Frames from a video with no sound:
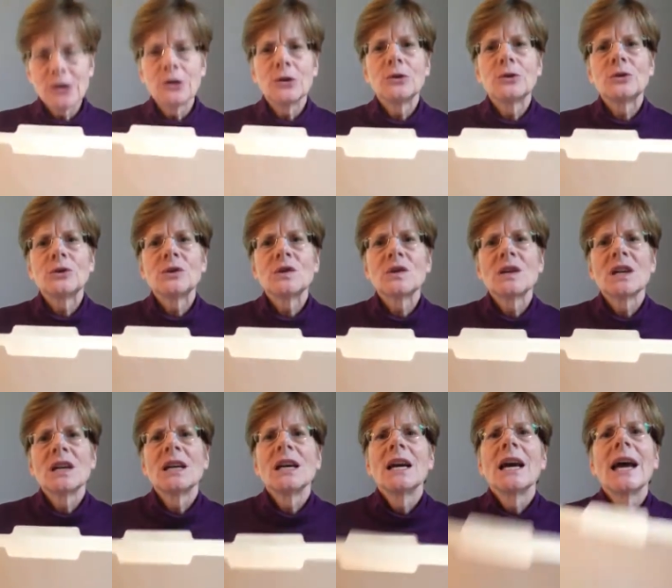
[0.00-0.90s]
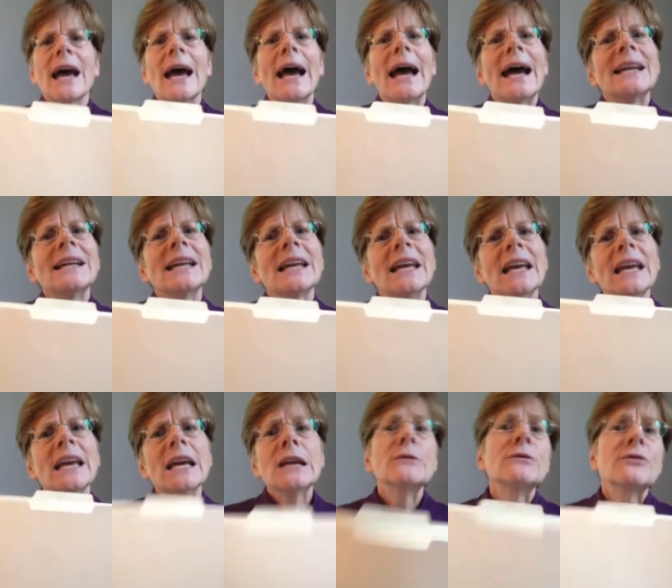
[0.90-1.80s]
used and
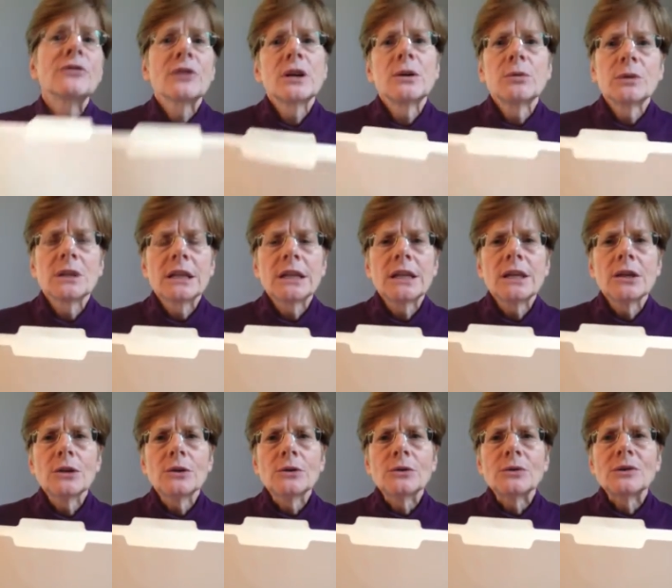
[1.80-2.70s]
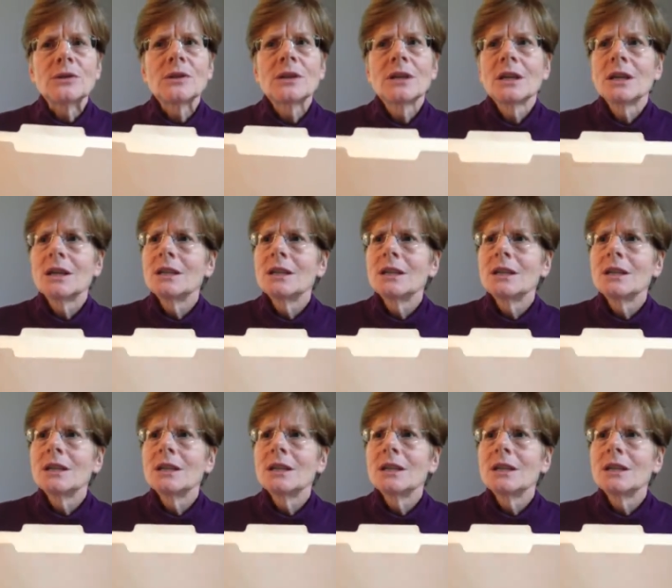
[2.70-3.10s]
infrequently used.